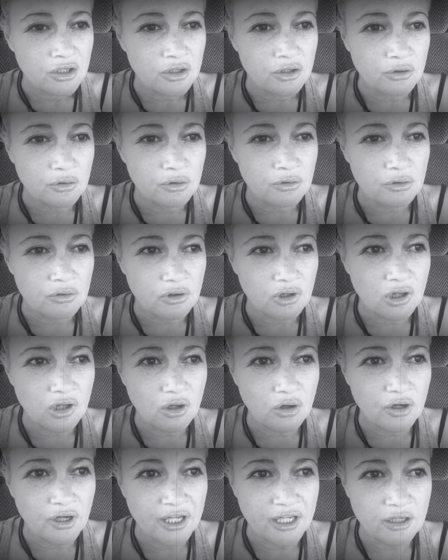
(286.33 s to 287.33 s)
your
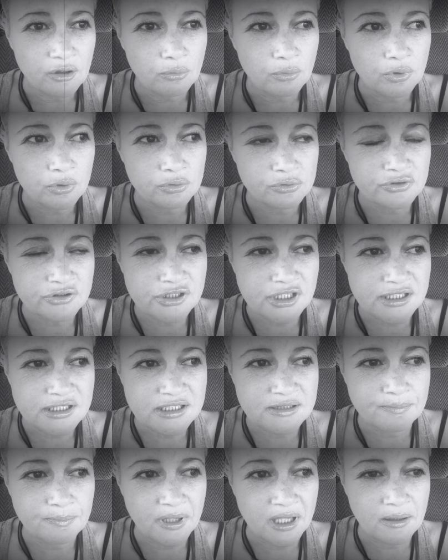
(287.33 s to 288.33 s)
light will
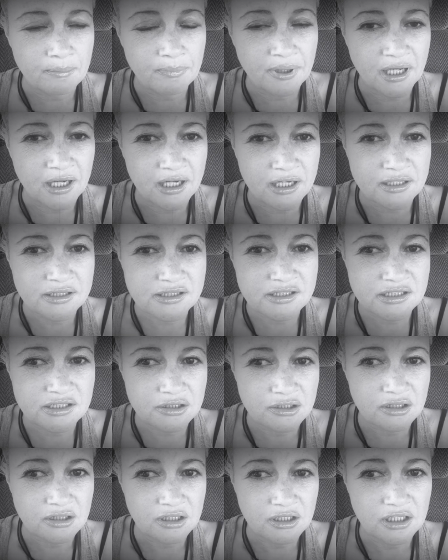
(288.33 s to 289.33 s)
just be
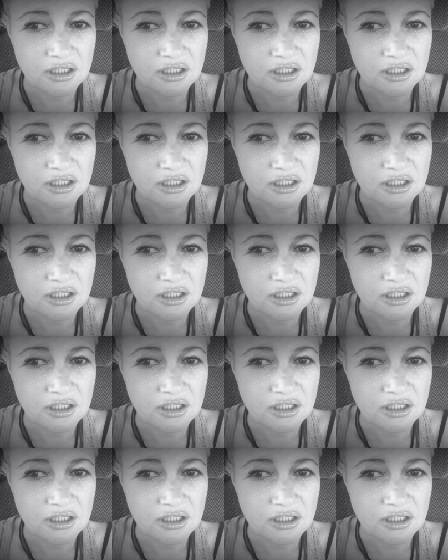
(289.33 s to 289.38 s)
passed